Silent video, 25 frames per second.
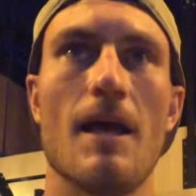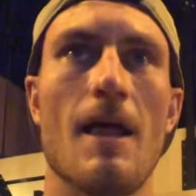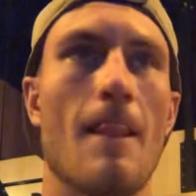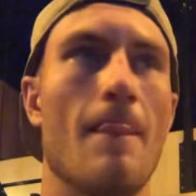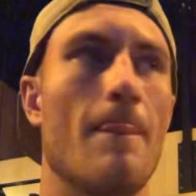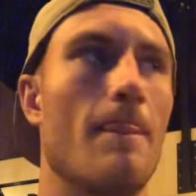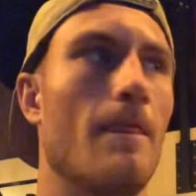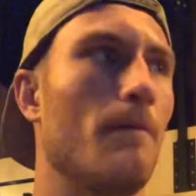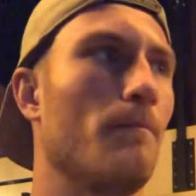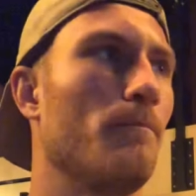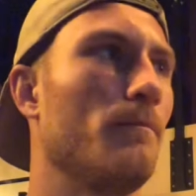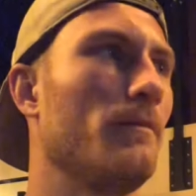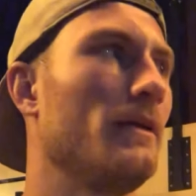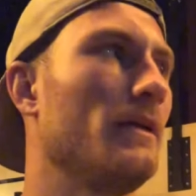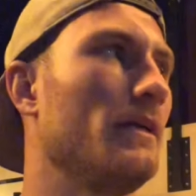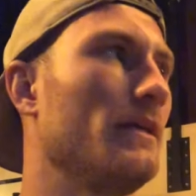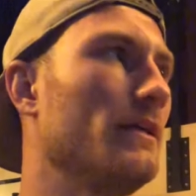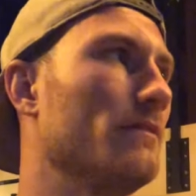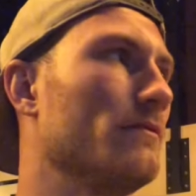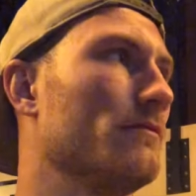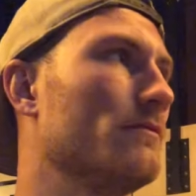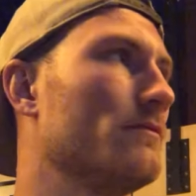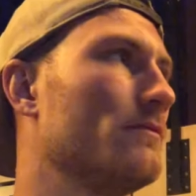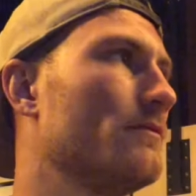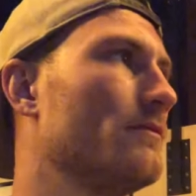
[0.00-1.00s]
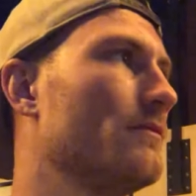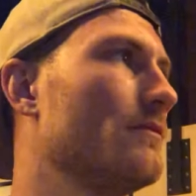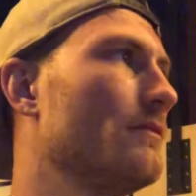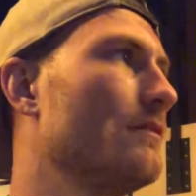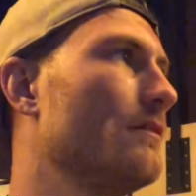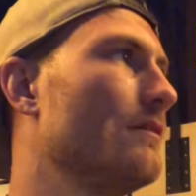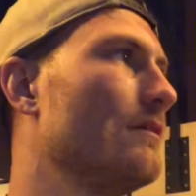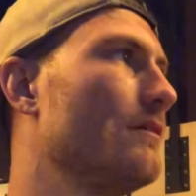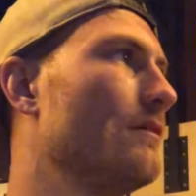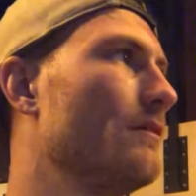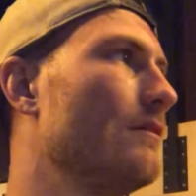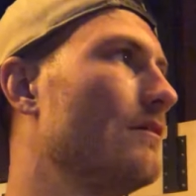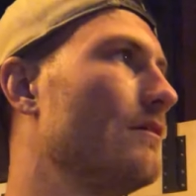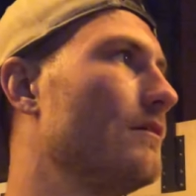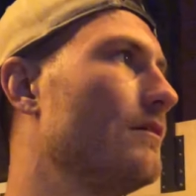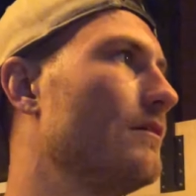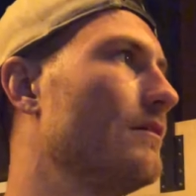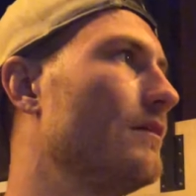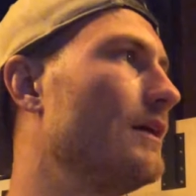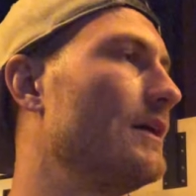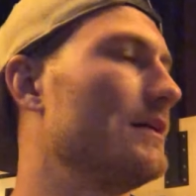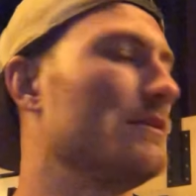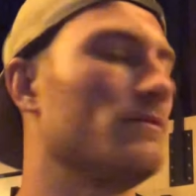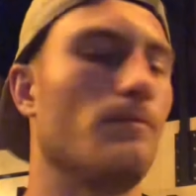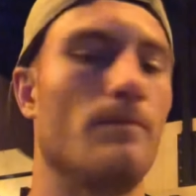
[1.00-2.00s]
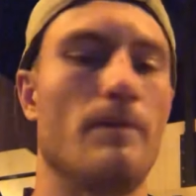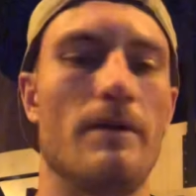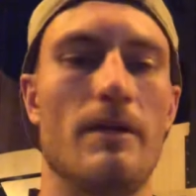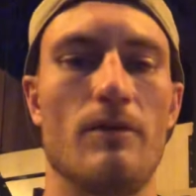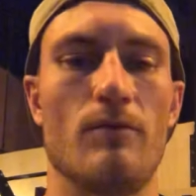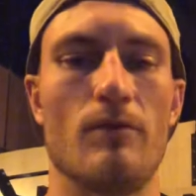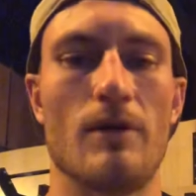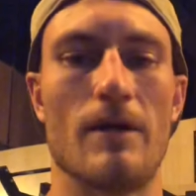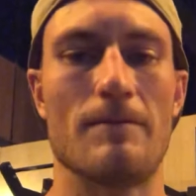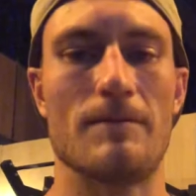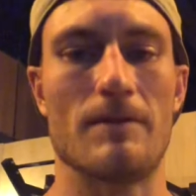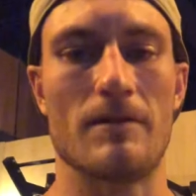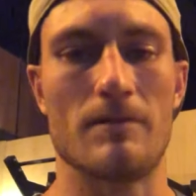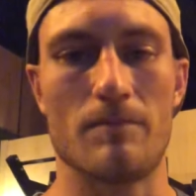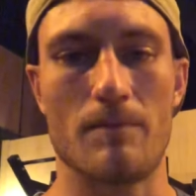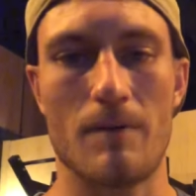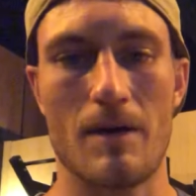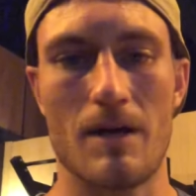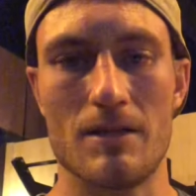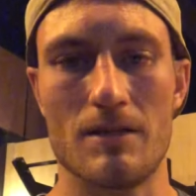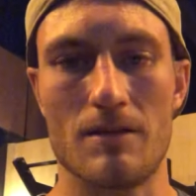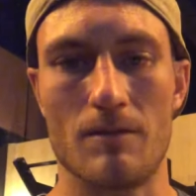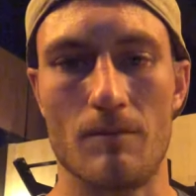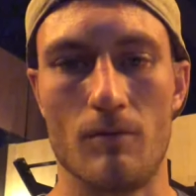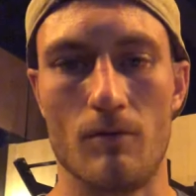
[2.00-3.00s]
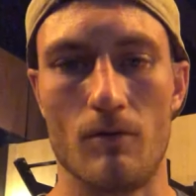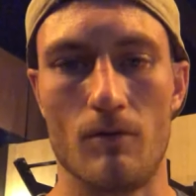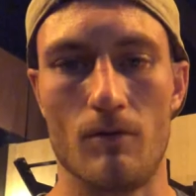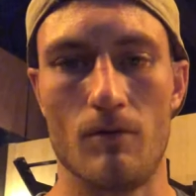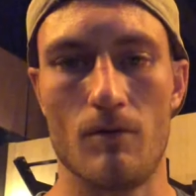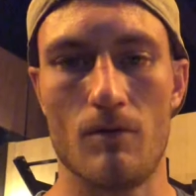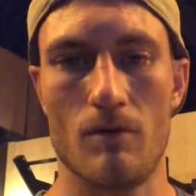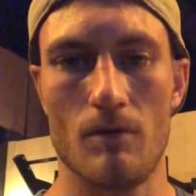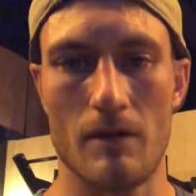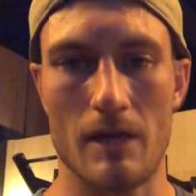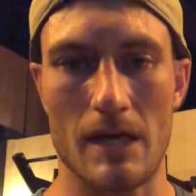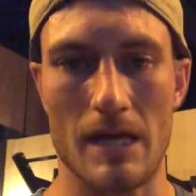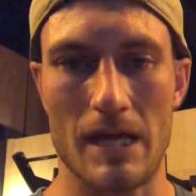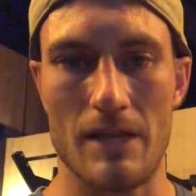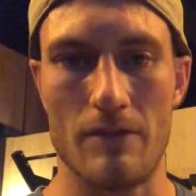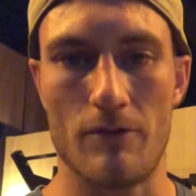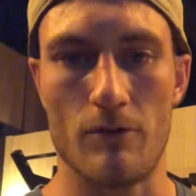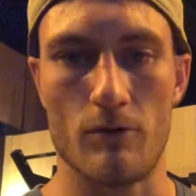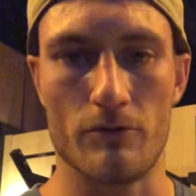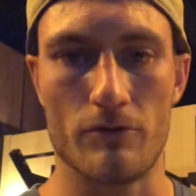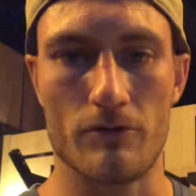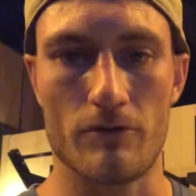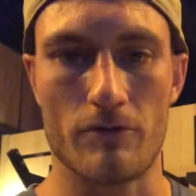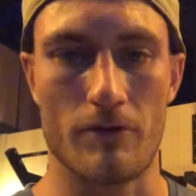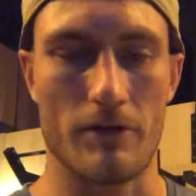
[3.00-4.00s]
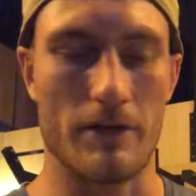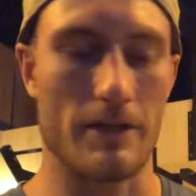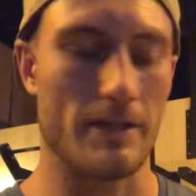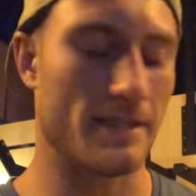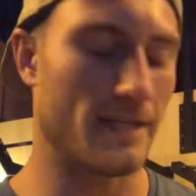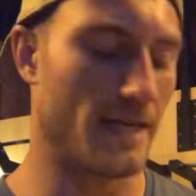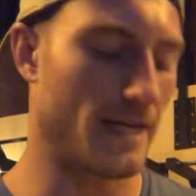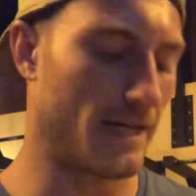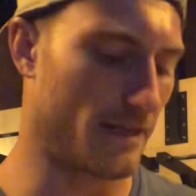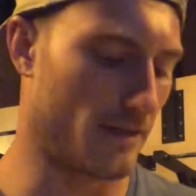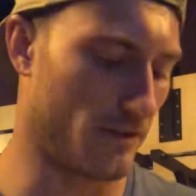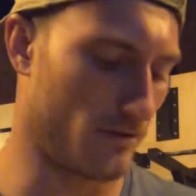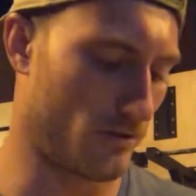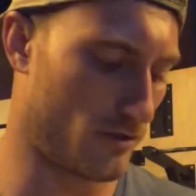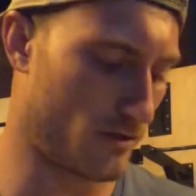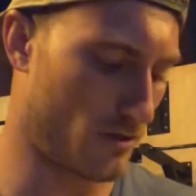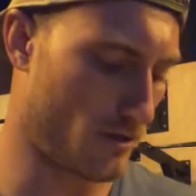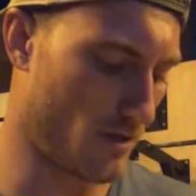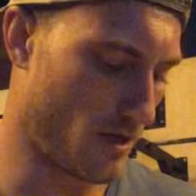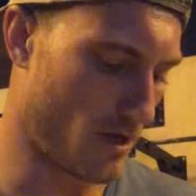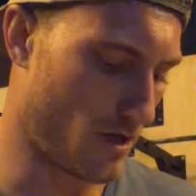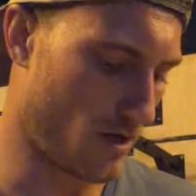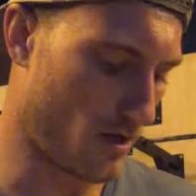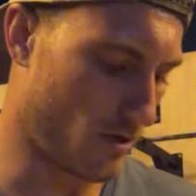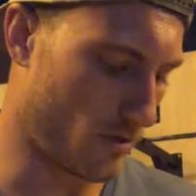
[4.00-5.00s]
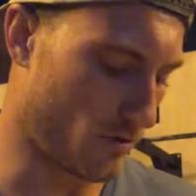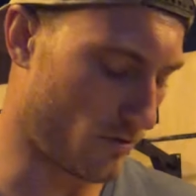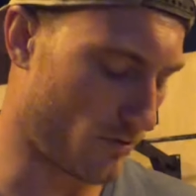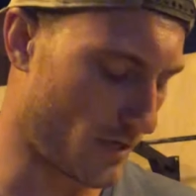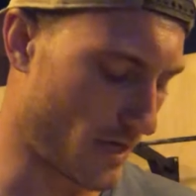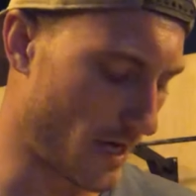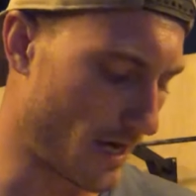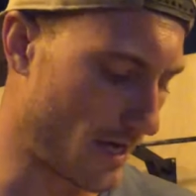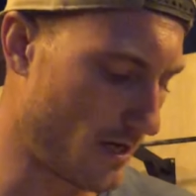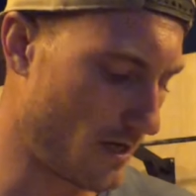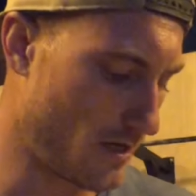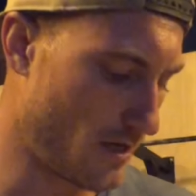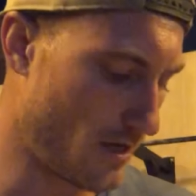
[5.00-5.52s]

That means as many reps as possible in those 30 seconds, okay?